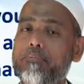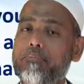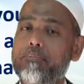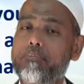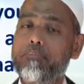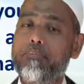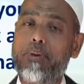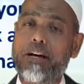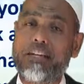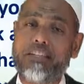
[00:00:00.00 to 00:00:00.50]

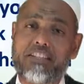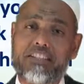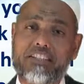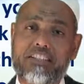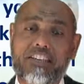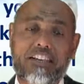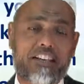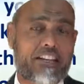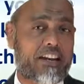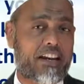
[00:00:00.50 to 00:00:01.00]
But
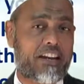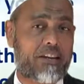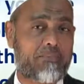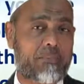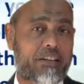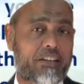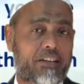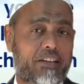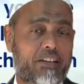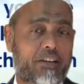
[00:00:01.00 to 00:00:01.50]
in
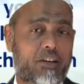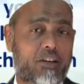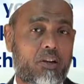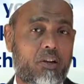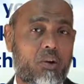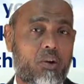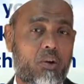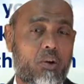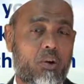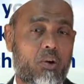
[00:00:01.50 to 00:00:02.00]
Arabic,
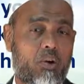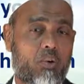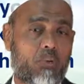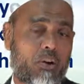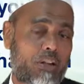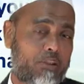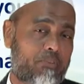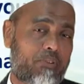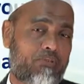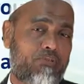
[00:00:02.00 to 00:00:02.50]
well,
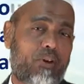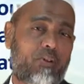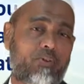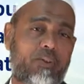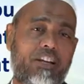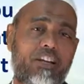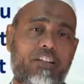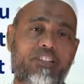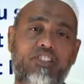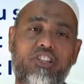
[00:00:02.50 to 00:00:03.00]
before we
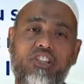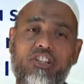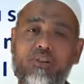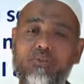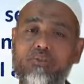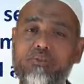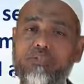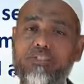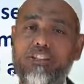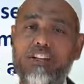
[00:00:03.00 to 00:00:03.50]
continue,
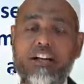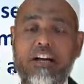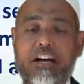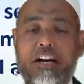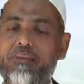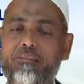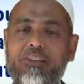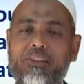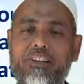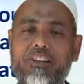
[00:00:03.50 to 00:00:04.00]

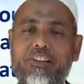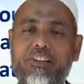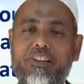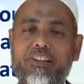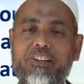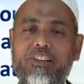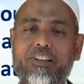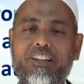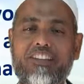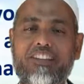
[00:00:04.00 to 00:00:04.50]
I am
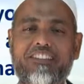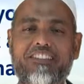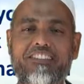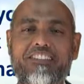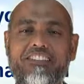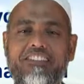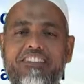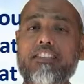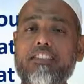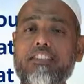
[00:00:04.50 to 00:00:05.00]

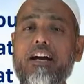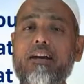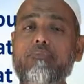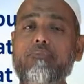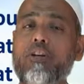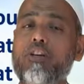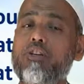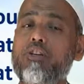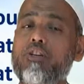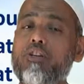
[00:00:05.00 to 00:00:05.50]
Abdulazeez. Next
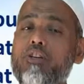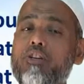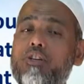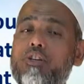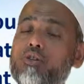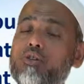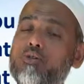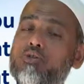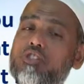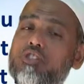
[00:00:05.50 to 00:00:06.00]
time
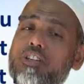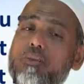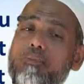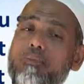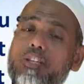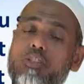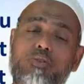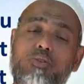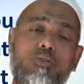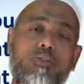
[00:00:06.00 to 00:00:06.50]
you see me,
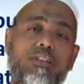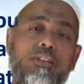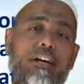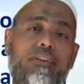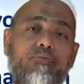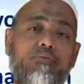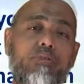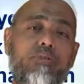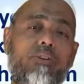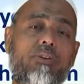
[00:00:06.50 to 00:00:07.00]
you don't have
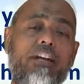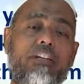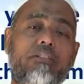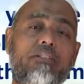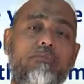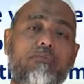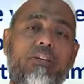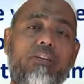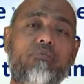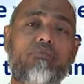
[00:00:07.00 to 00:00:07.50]
to look at
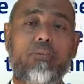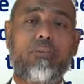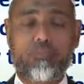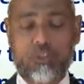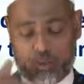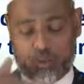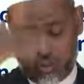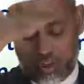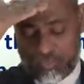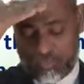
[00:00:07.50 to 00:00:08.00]
me from the
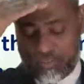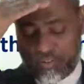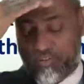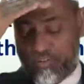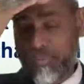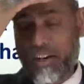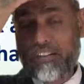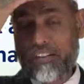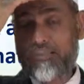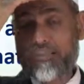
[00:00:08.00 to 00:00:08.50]
top of
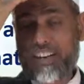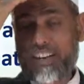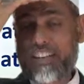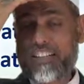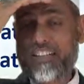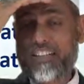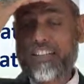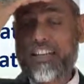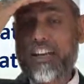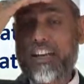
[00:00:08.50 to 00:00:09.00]
my
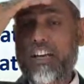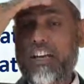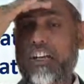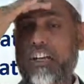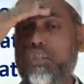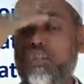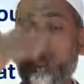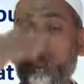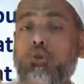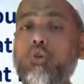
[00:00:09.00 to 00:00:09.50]
face
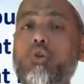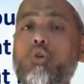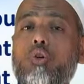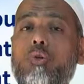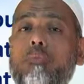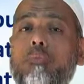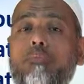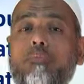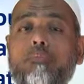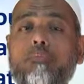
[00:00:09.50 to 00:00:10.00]
to
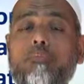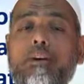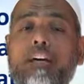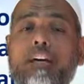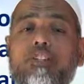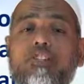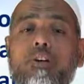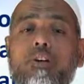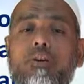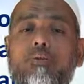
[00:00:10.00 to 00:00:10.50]
my
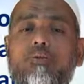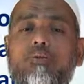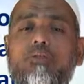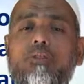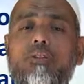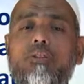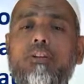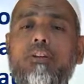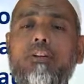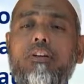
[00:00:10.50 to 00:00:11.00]
toes
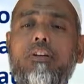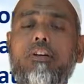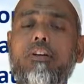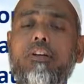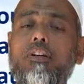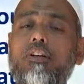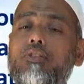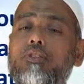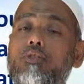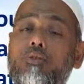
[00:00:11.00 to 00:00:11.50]

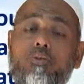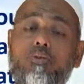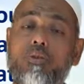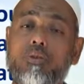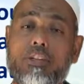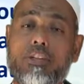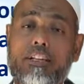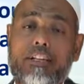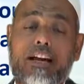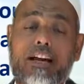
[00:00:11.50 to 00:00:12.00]
to know
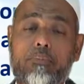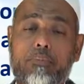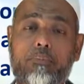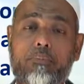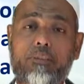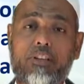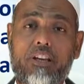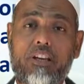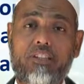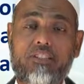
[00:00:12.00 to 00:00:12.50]
that I am
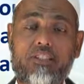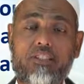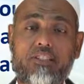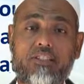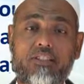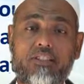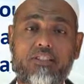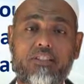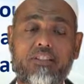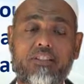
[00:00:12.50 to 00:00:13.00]

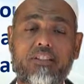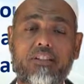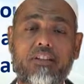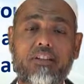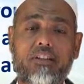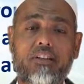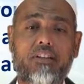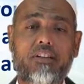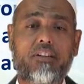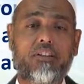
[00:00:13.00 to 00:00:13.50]
Abdulazeez.
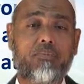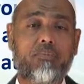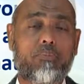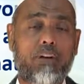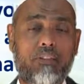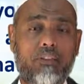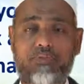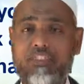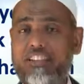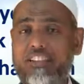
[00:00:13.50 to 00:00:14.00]
My
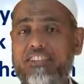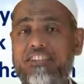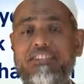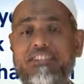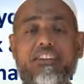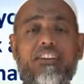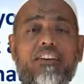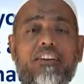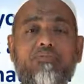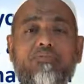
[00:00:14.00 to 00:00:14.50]
face is
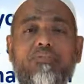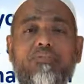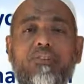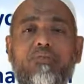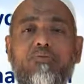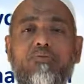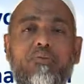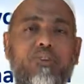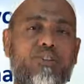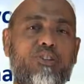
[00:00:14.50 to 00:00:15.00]
enough
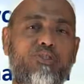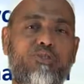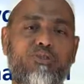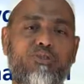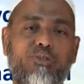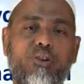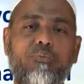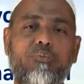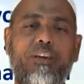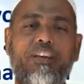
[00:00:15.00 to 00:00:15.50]
for you to
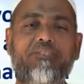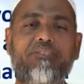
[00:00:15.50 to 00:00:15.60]
know me.